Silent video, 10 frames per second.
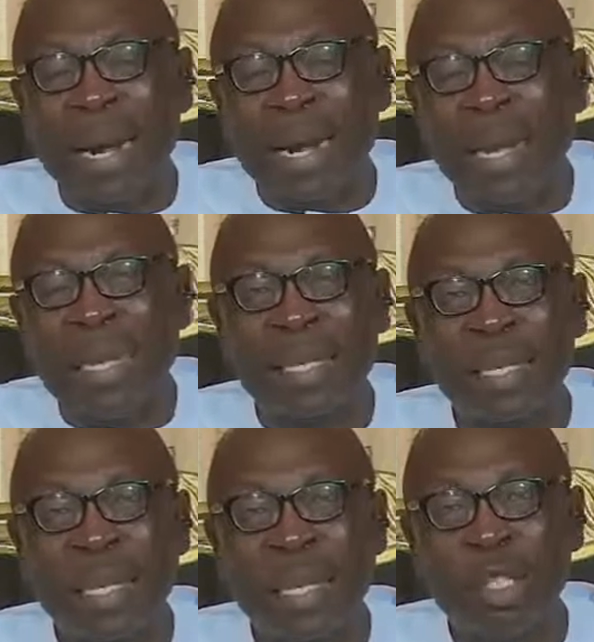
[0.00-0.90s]
at
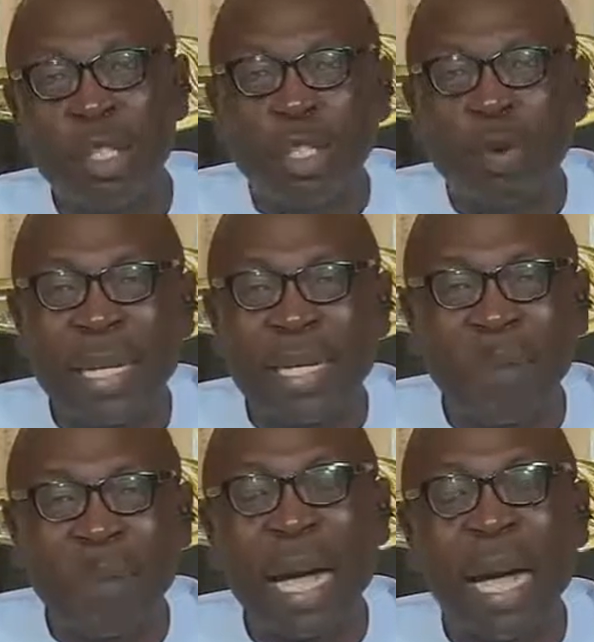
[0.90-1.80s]
night just to get a
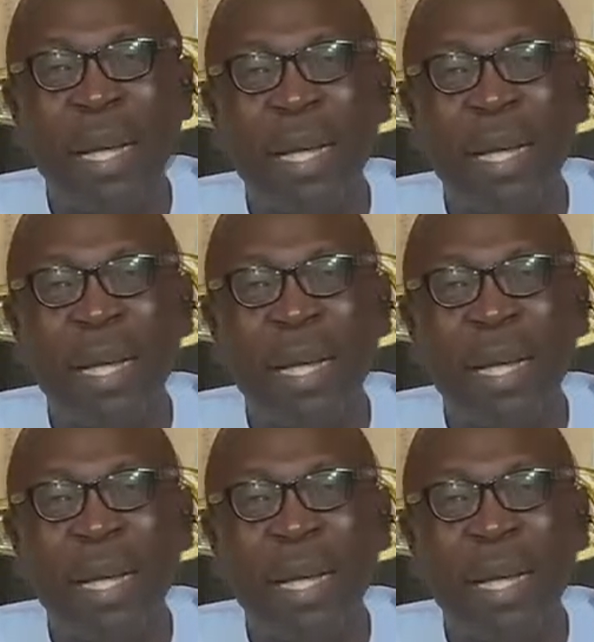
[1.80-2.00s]
speaker.